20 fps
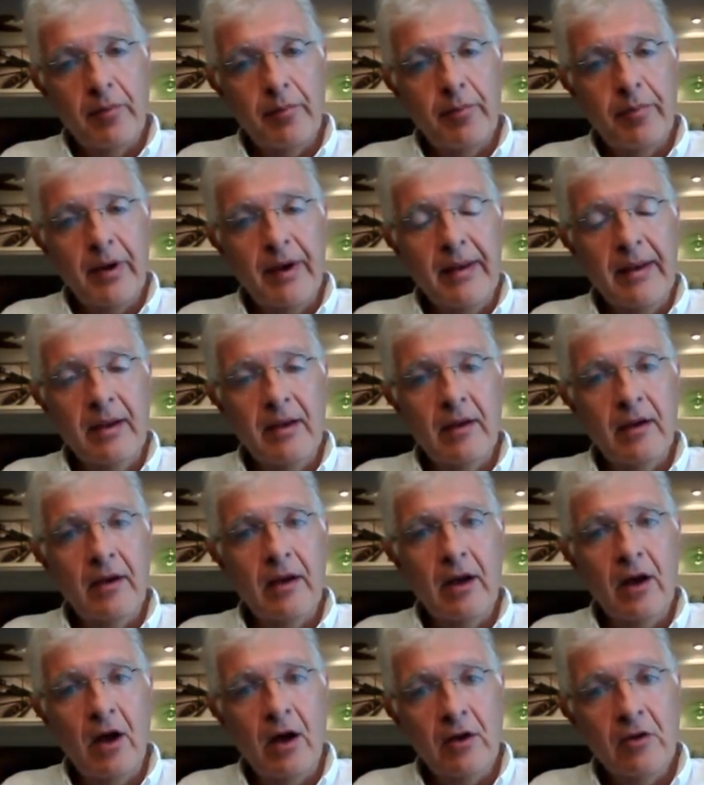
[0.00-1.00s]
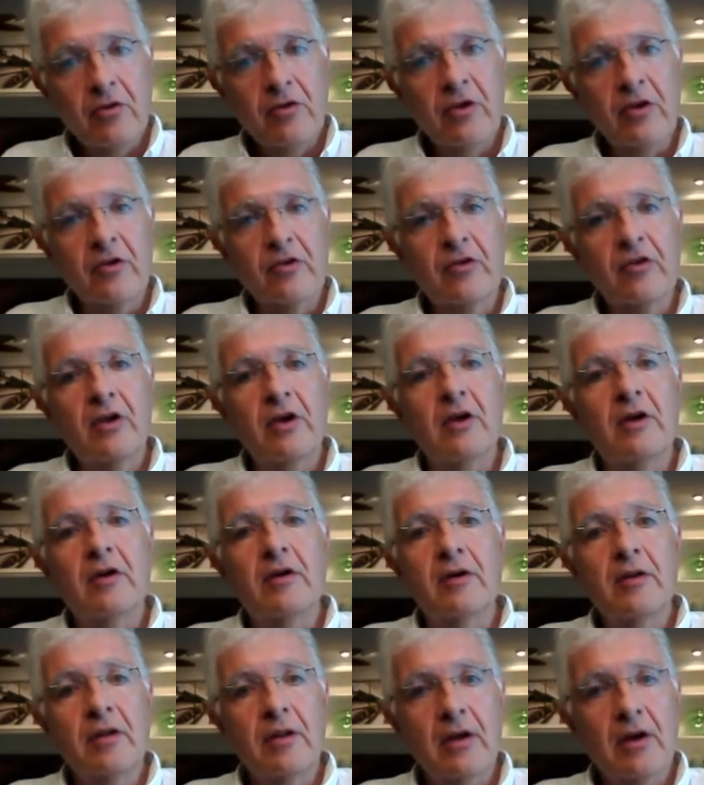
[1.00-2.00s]
presenting the context
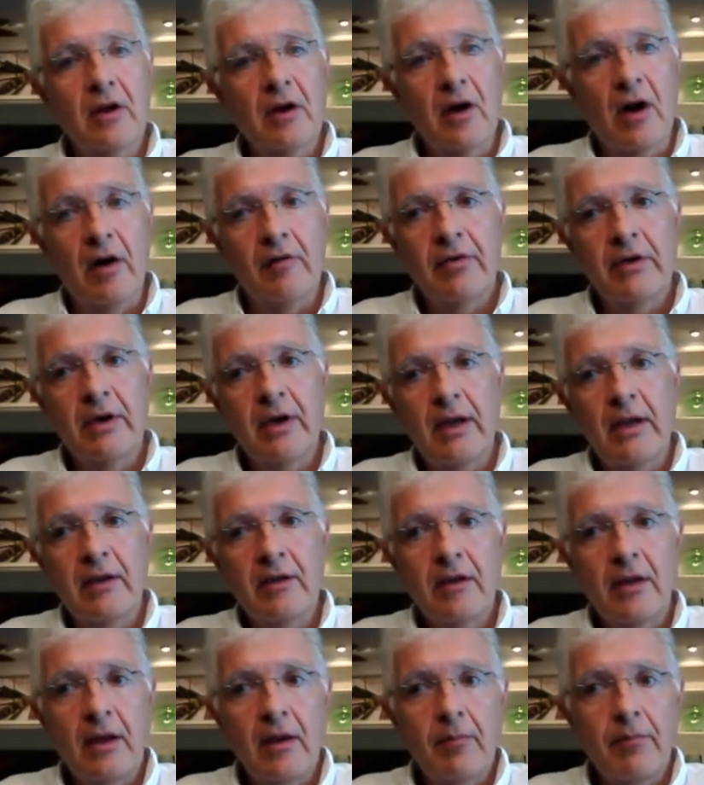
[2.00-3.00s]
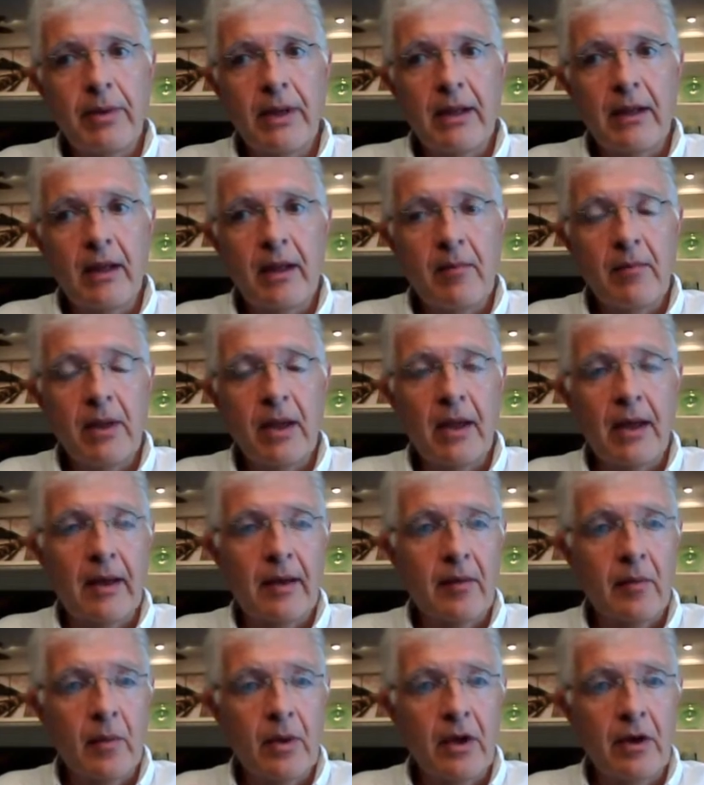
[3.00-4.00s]
here, the COVID-19 pandemic,
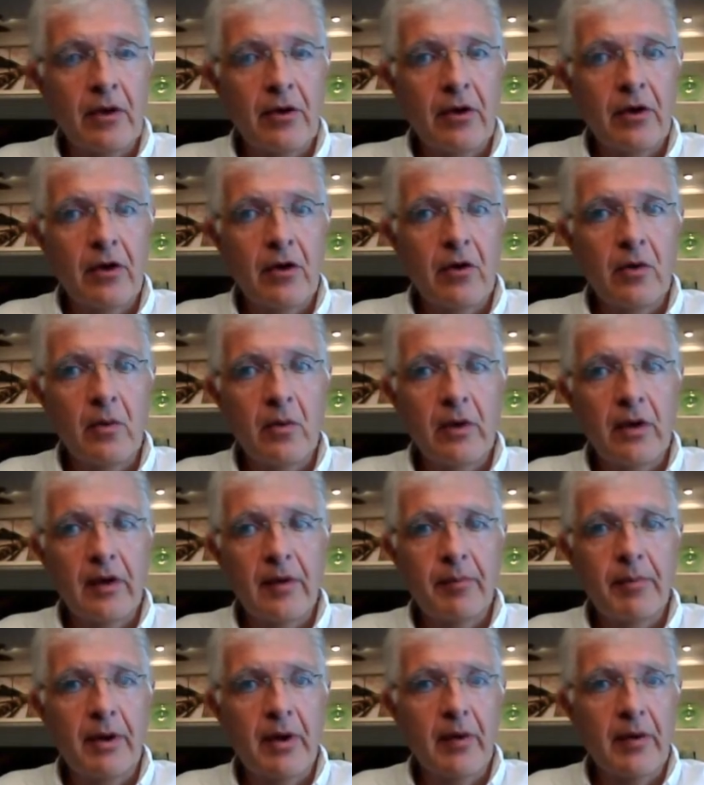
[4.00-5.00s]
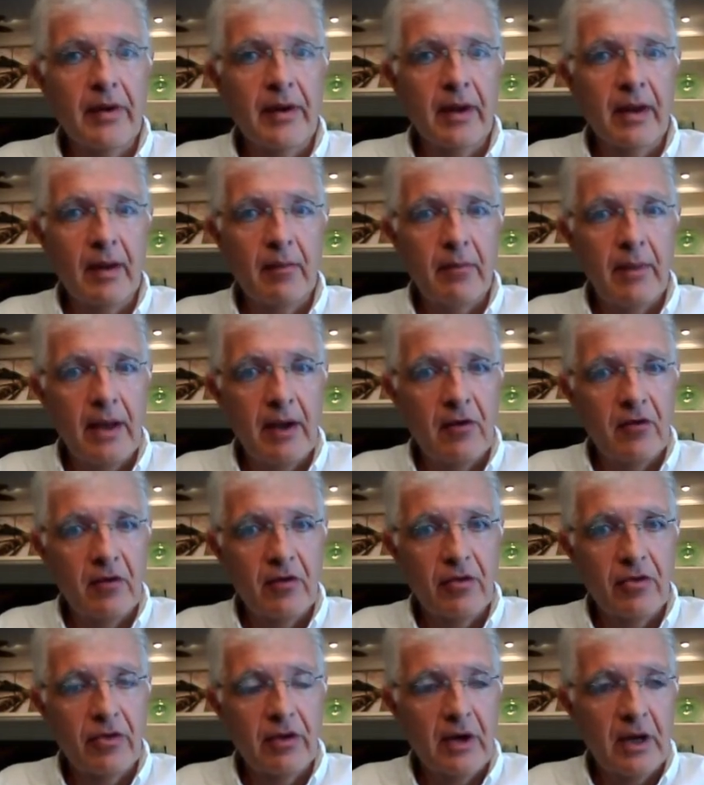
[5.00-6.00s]
as we all know, is posing a major
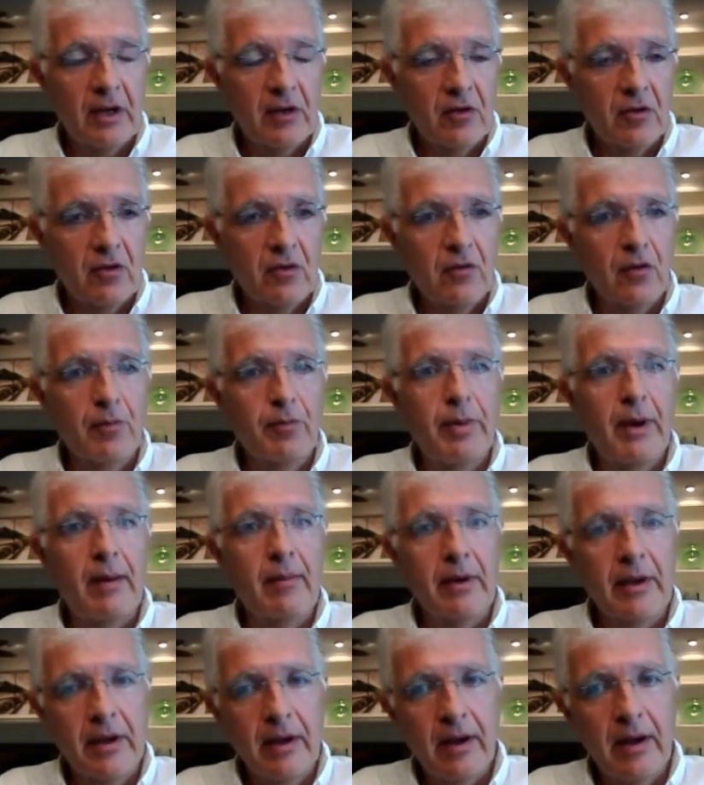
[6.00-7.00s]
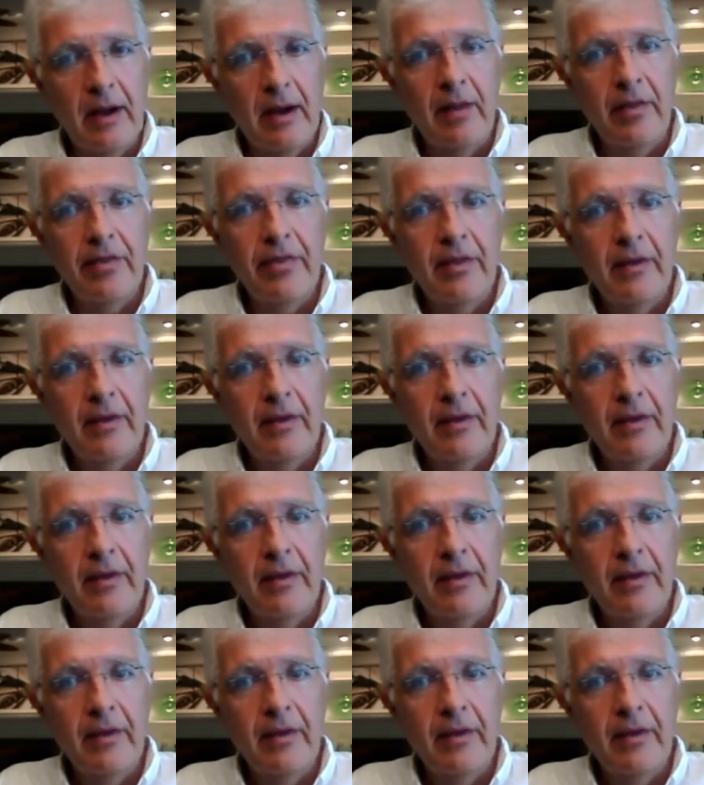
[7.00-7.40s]
threat to public health.